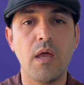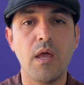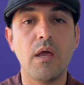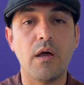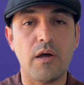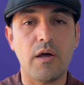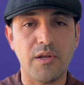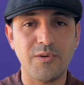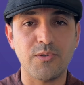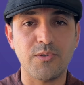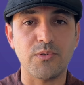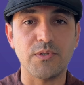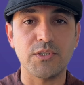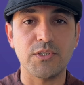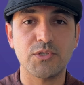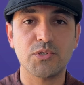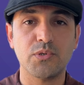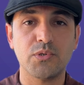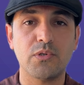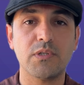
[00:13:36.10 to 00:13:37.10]
I know the
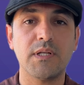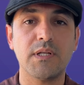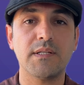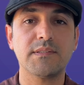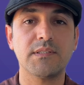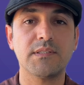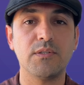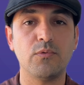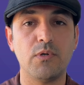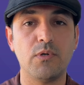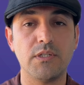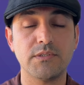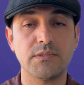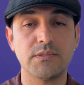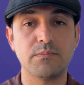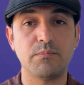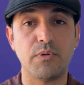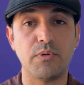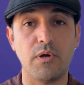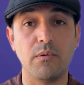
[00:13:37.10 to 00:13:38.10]
short answer was
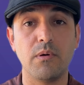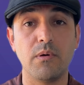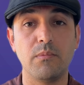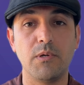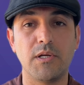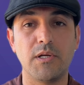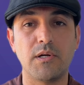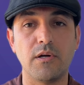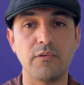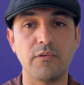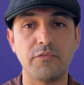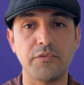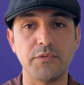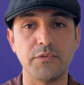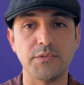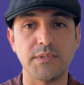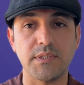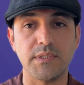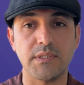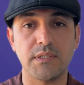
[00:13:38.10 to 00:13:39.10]
probably
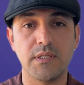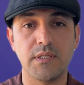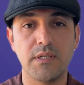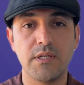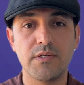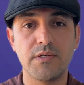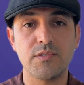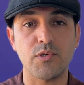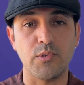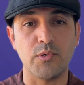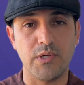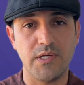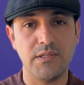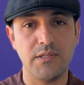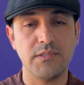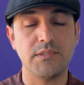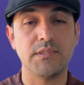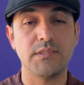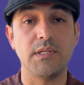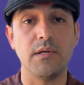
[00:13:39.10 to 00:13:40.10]
confusing, so here
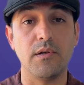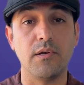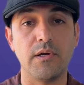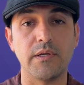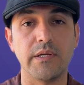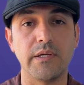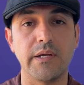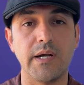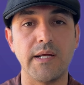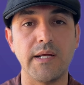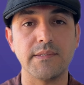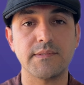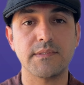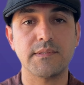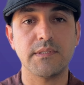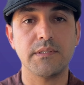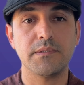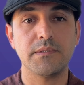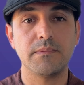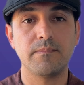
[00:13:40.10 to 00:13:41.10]
is the longer
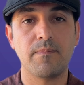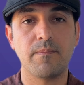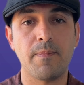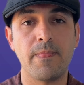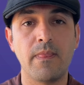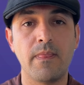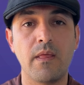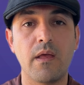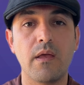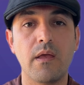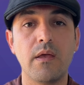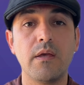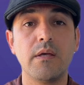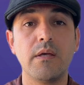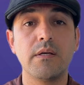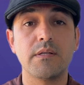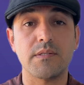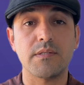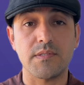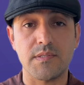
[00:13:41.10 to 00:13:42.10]
answer.
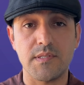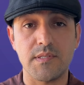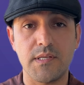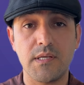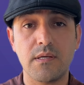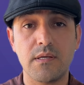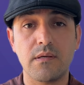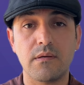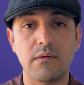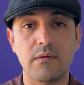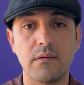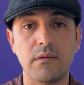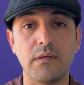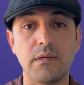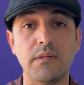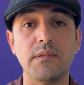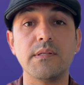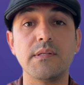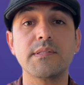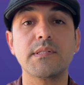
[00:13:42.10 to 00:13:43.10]
Z
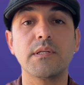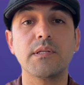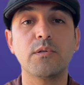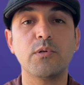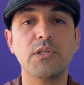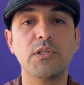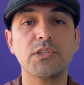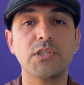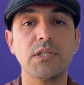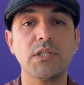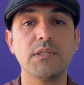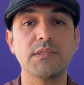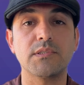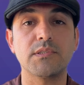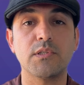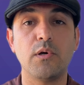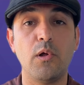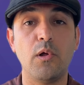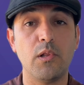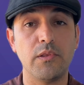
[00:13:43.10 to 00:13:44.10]
in this equation is
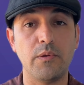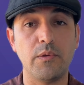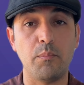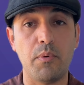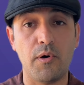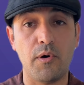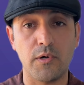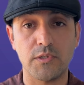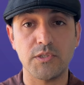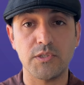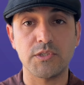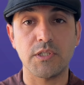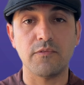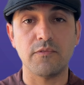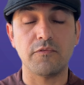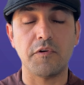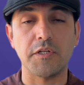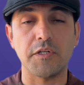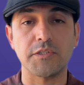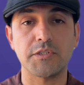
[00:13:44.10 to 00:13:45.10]
called the partition
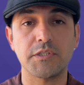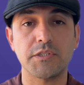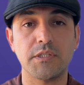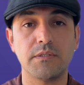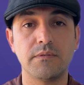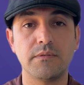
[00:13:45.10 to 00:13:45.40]
function.